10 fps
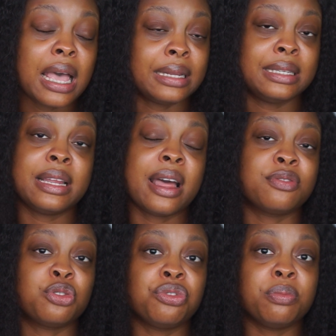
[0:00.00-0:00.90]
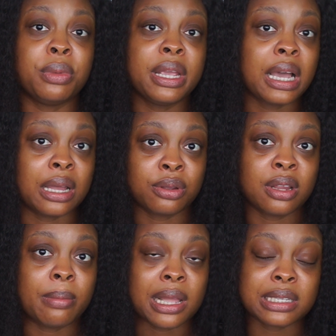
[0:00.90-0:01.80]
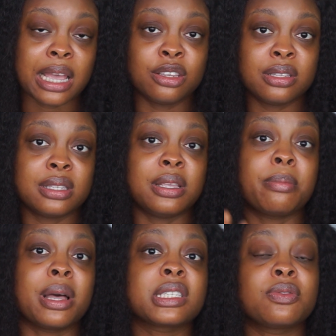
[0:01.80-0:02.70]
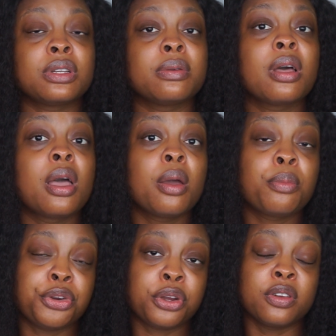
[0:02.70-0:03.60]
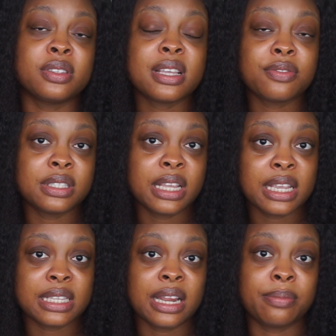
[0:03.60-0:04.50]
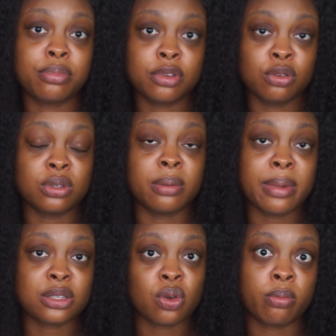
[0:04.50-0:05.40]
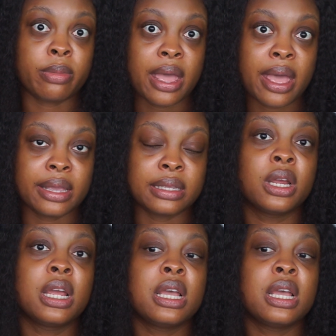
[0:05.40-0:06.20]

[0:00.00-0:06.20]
I didn't have to remake another mask. I used the same mask for the period of seven days that I used the mask on my eyes.